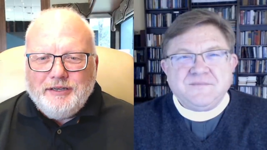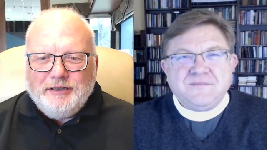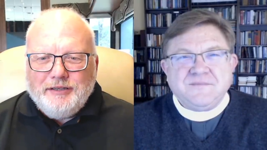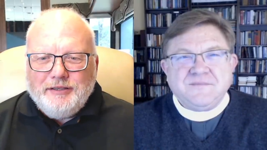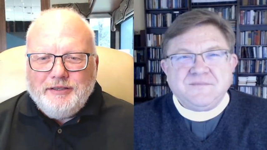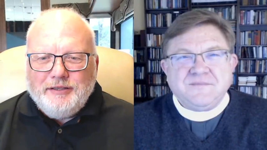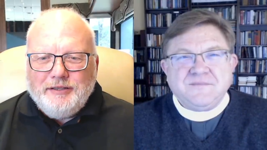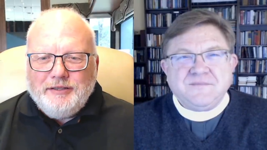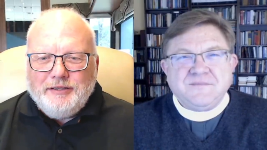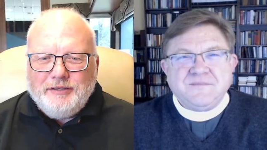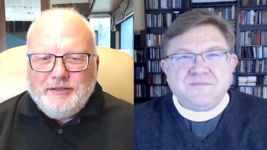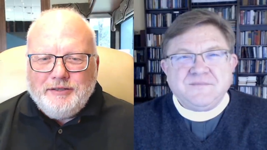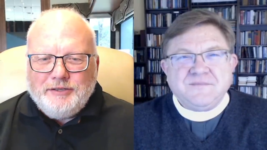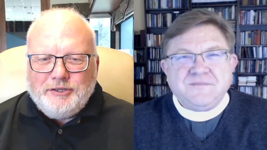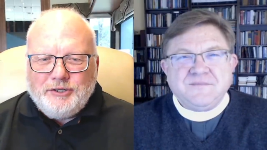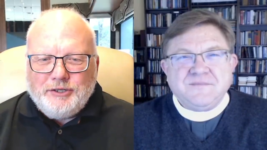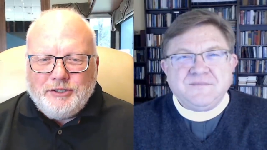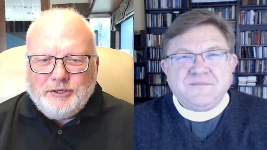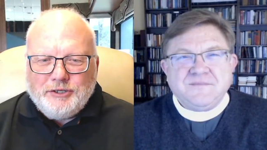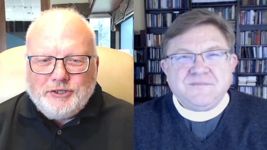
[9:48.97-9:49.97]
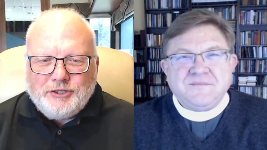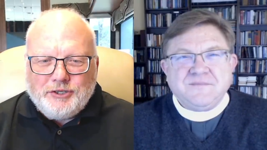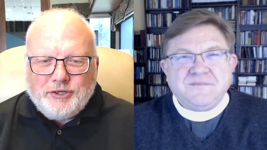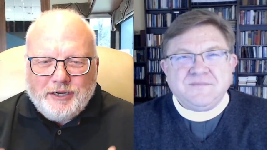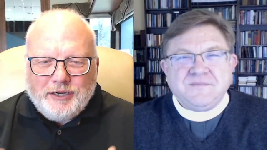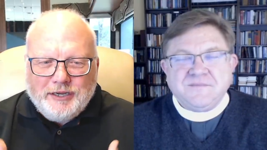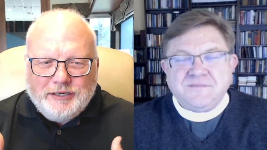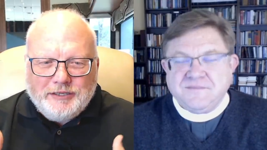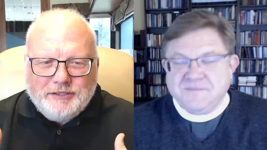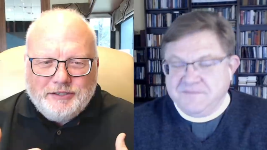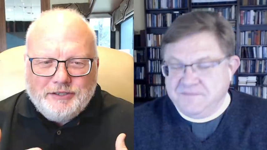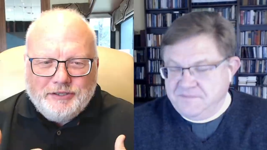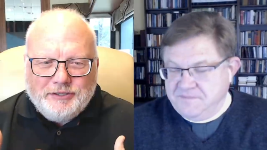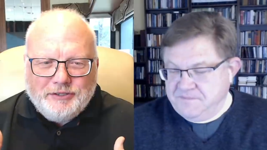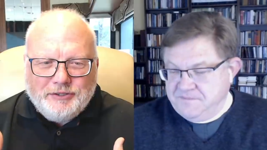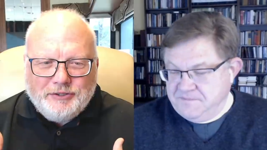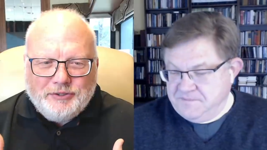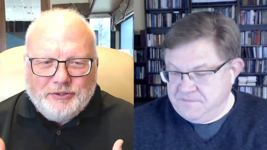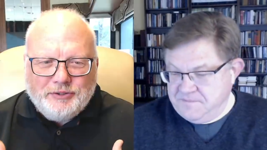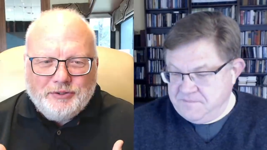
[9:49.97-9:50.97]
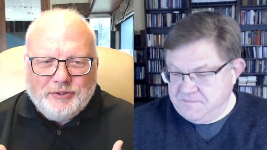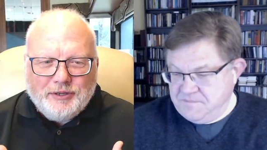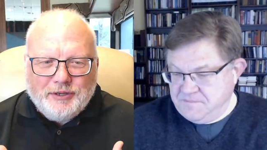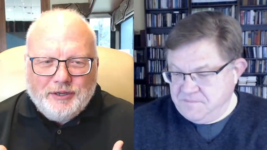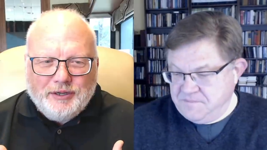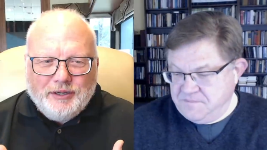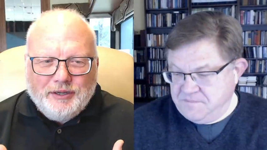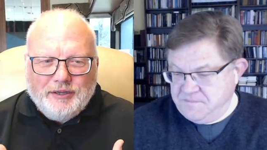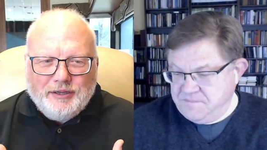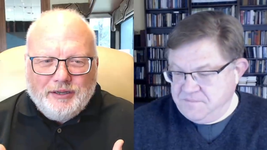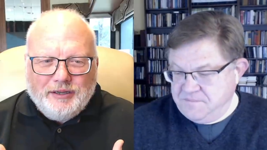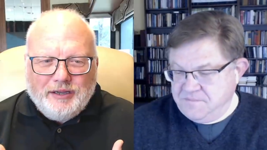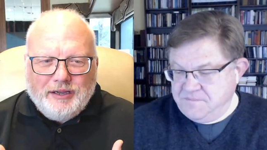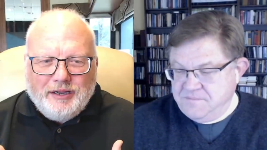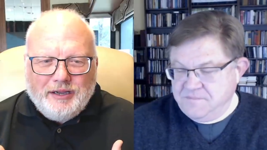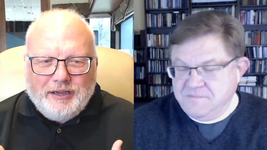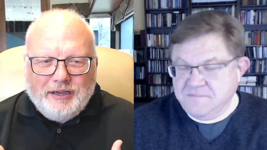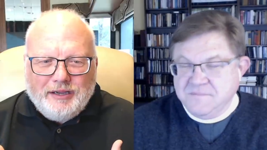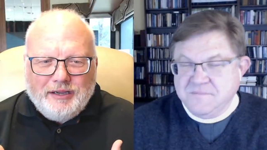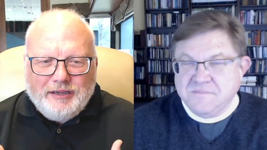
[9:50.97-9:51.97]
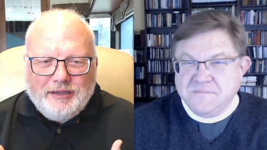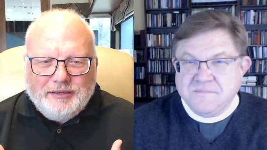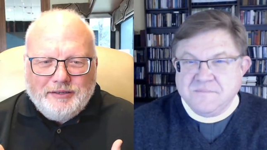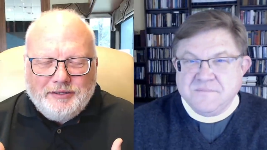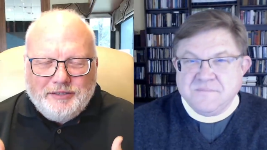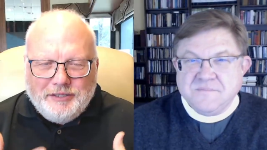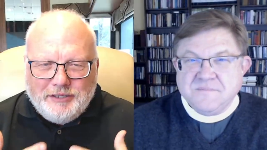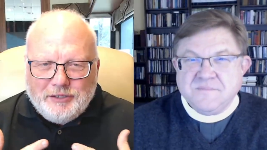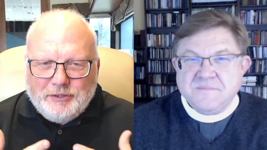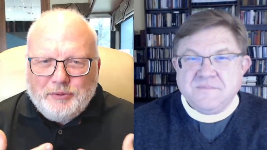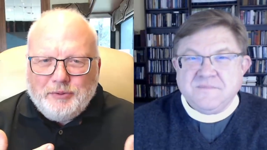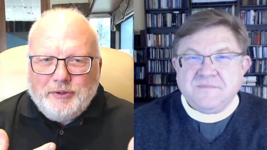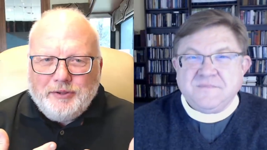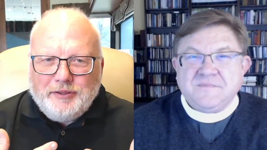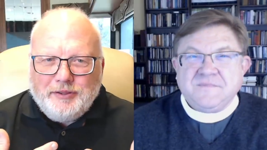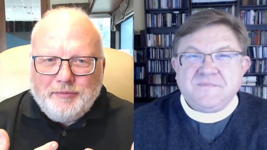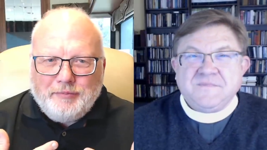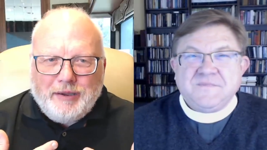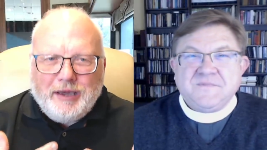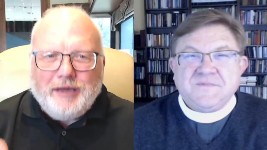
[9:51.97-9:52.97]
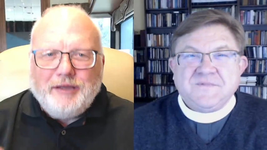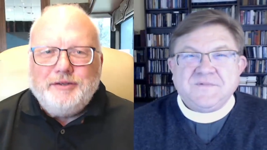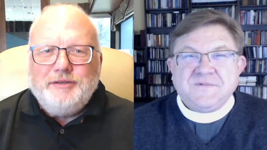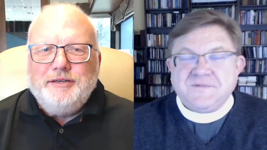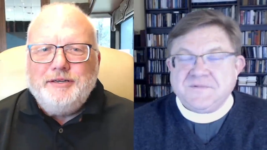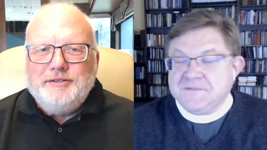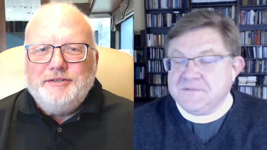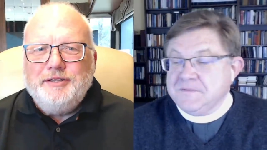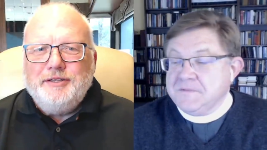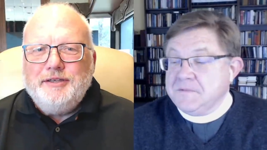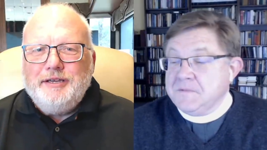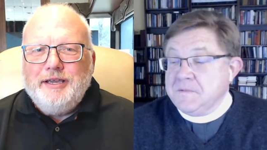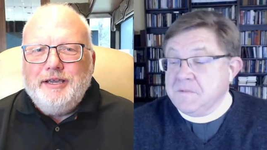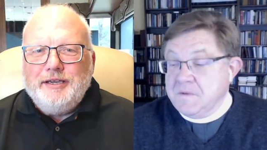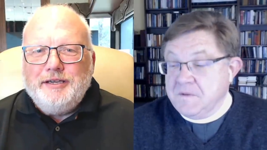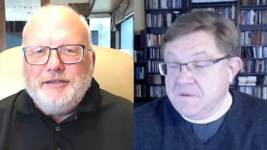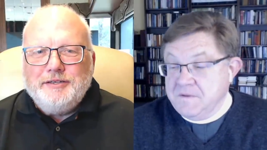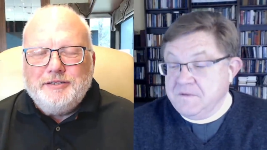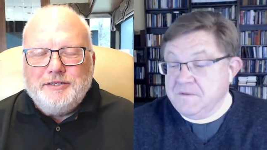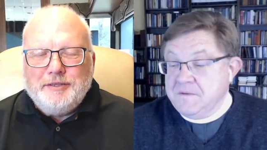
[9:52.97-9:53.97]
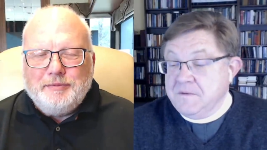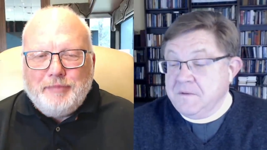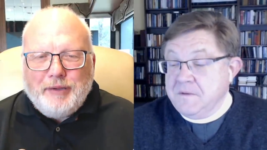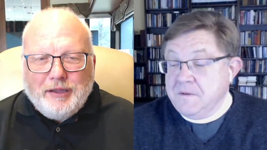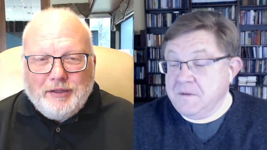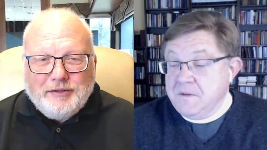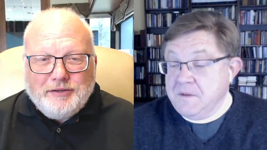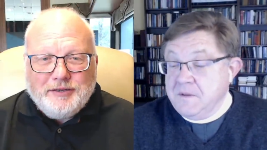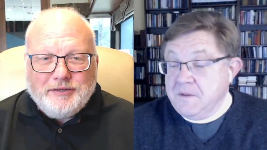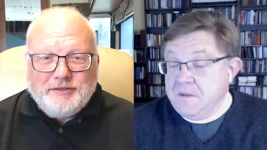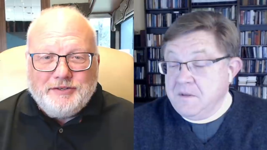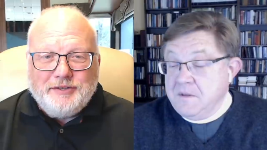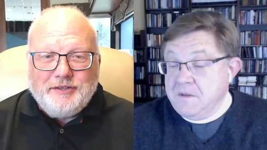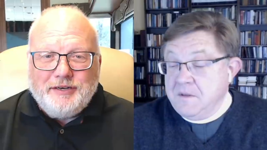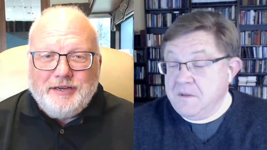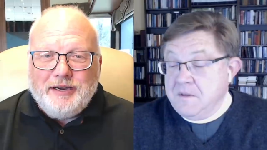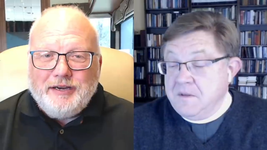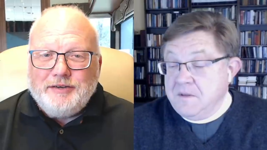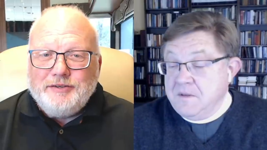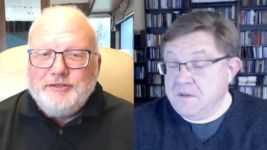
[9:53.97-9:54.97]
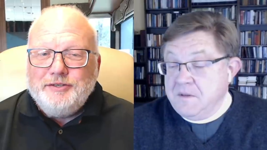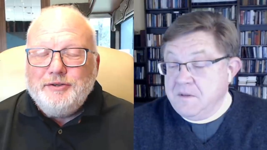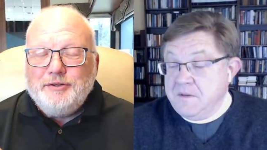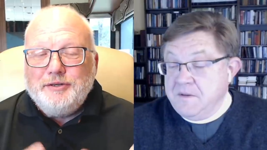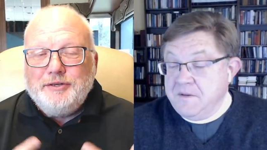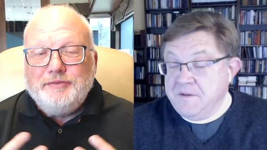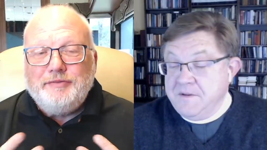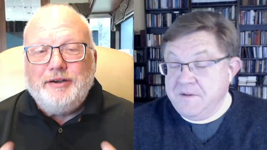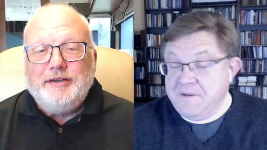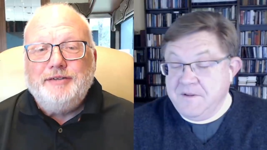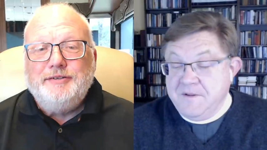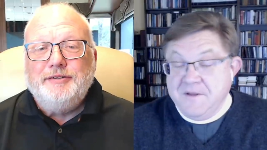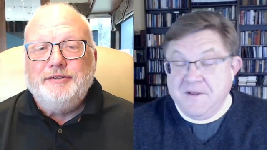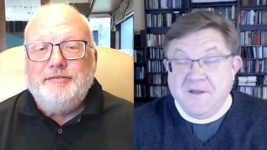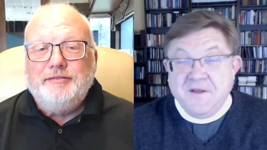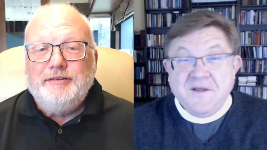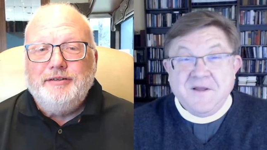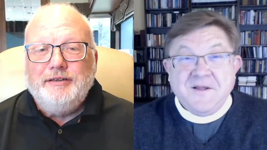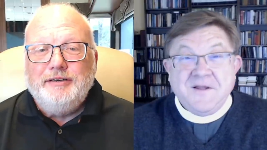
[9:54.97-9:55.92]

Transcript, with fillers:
Speaker 1: the church trying to deal with the politics of the day, because the politics of the day are so divisive.